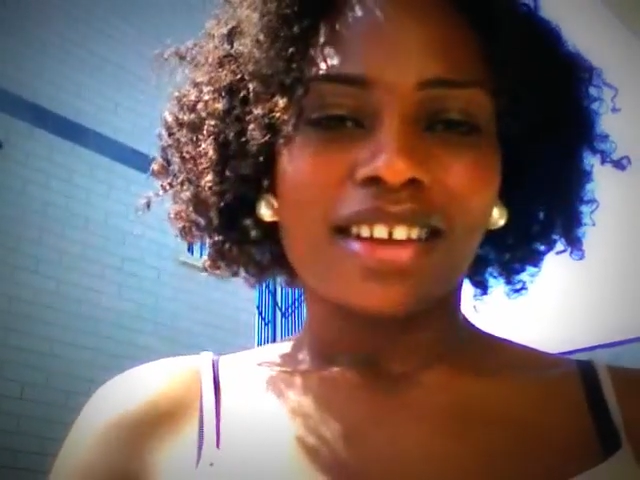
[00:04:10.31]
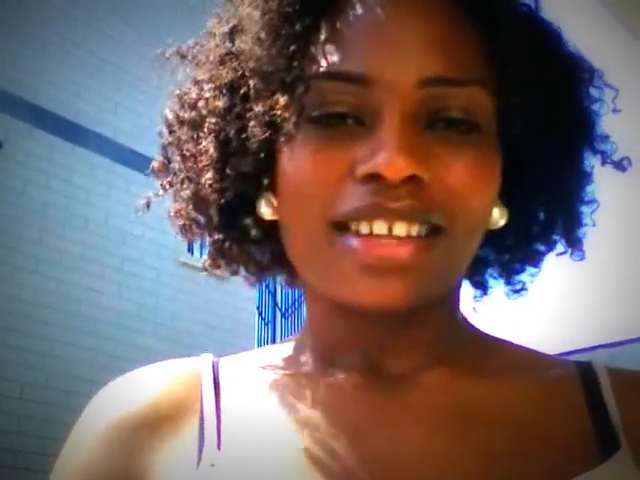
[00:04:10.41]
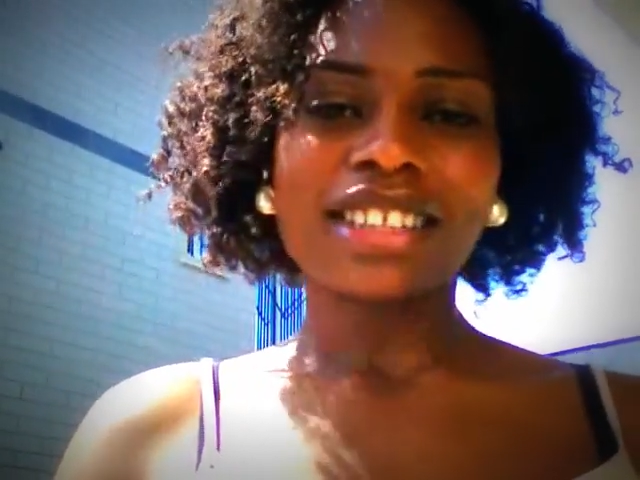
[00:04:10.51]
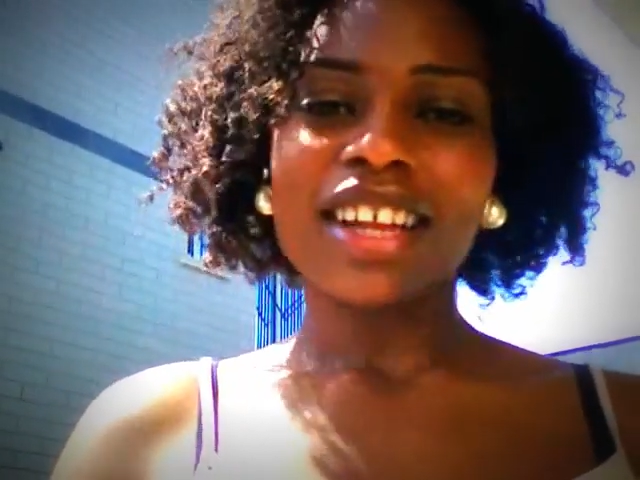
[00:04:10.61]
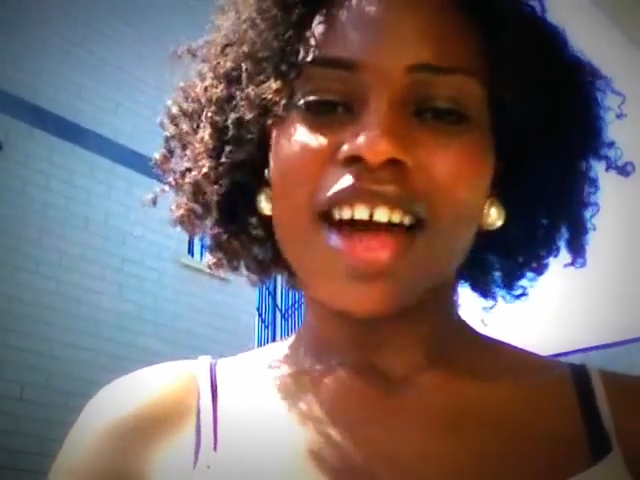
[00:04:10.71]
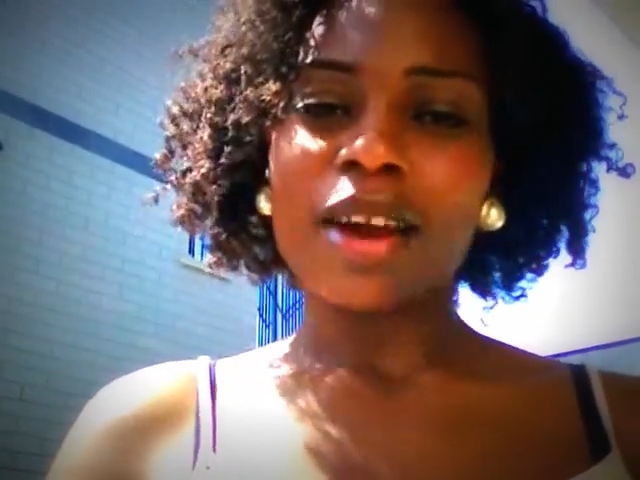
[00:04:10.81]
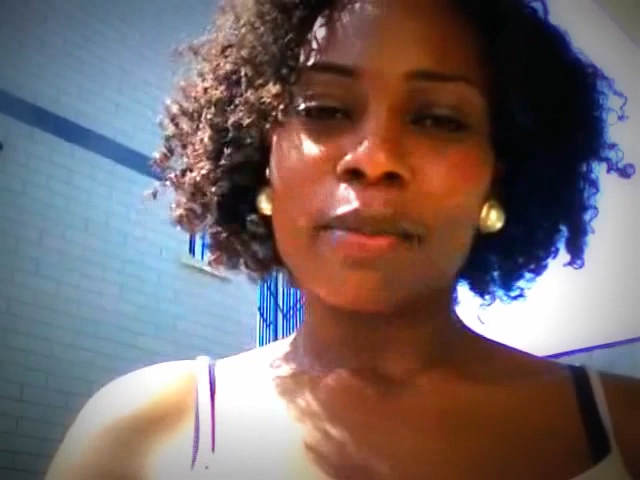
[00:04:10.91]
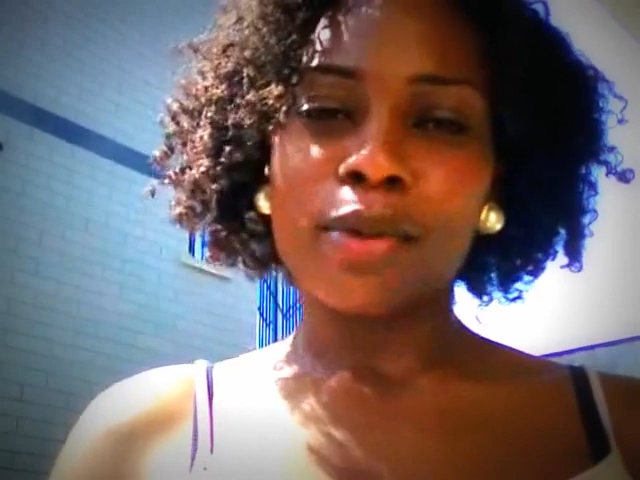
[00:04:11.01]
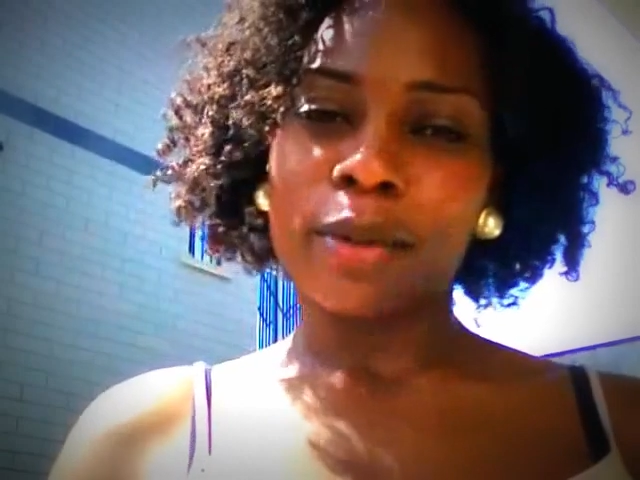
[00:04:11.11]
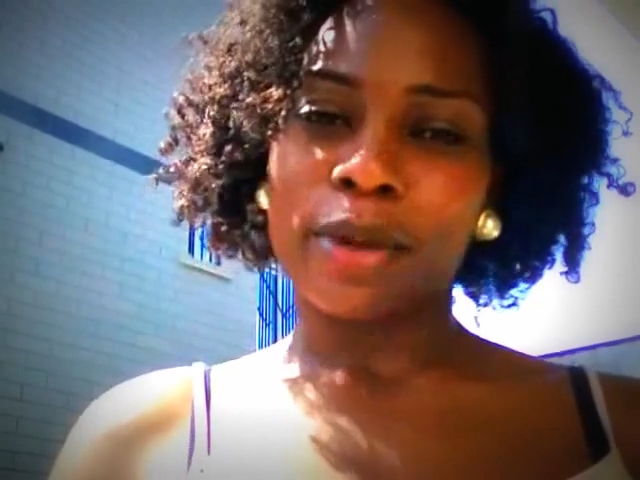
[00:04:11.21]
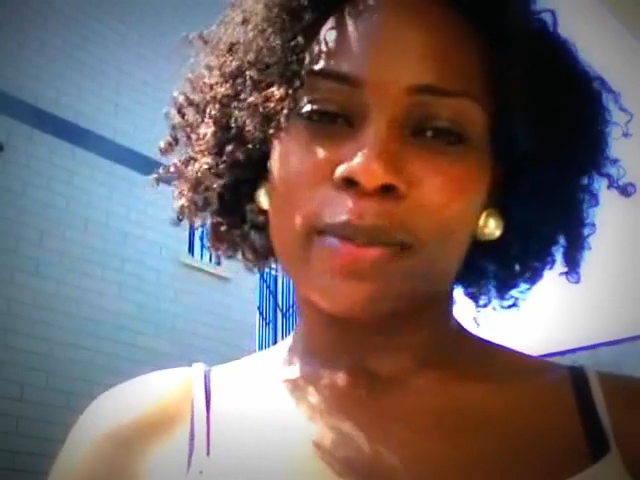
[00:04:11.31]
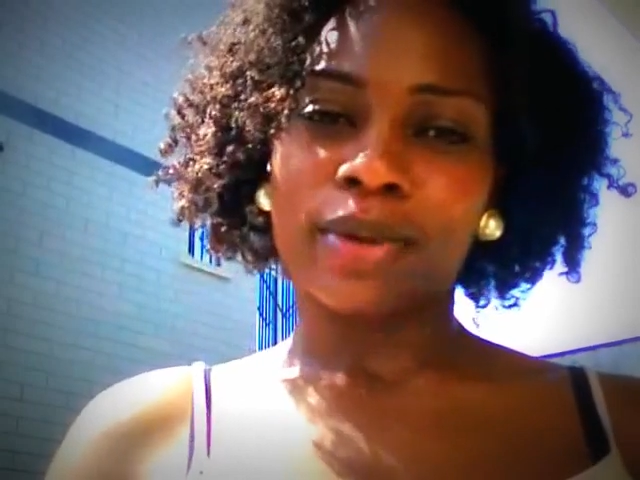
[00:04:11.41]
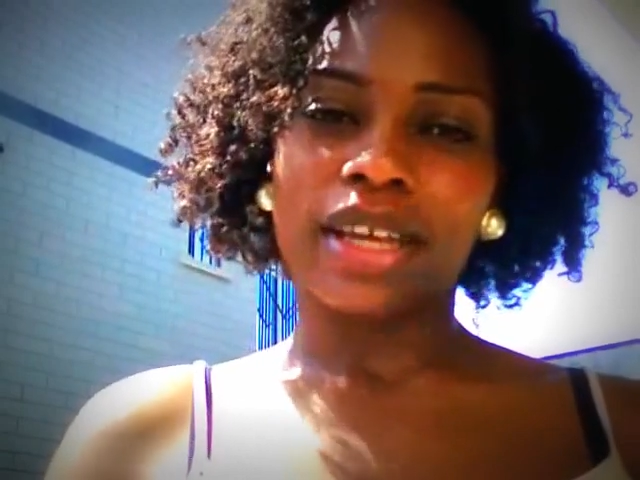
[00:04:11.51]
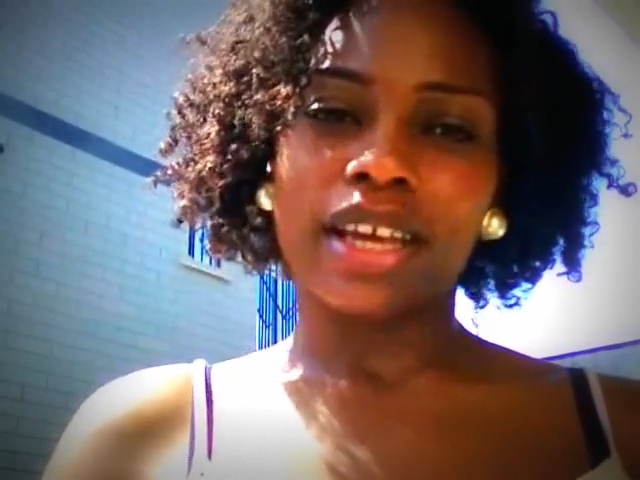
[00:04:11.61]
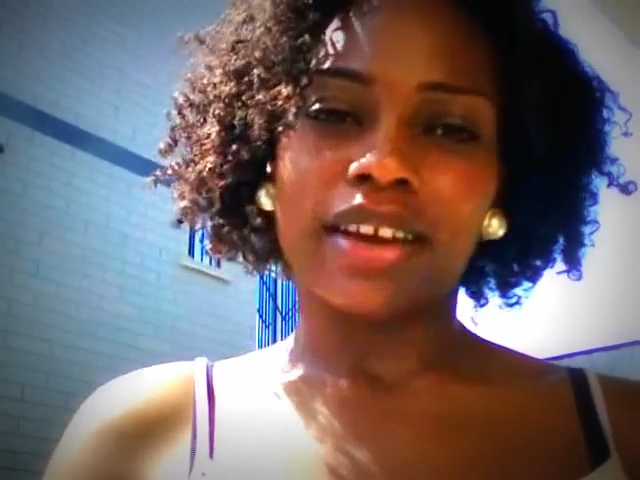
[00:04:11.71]
there's a lot of poor
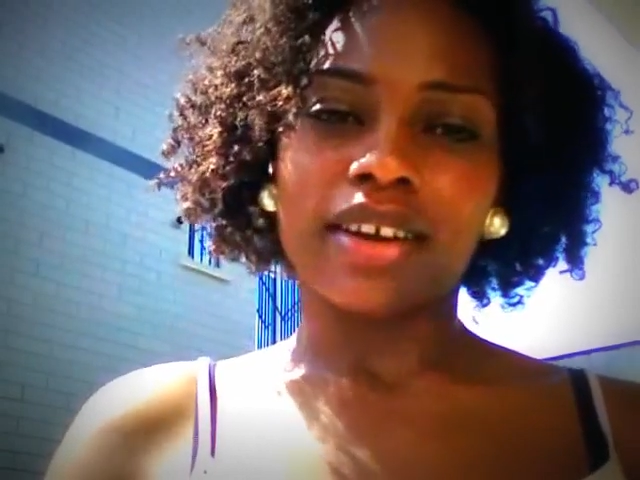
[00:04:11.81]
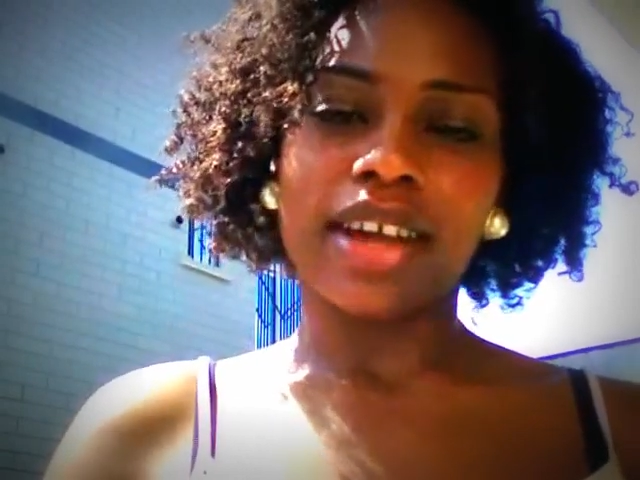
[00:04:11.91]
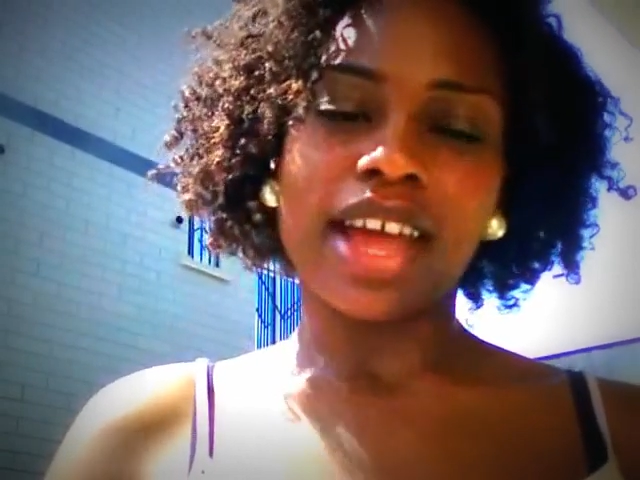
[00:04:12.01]
people here,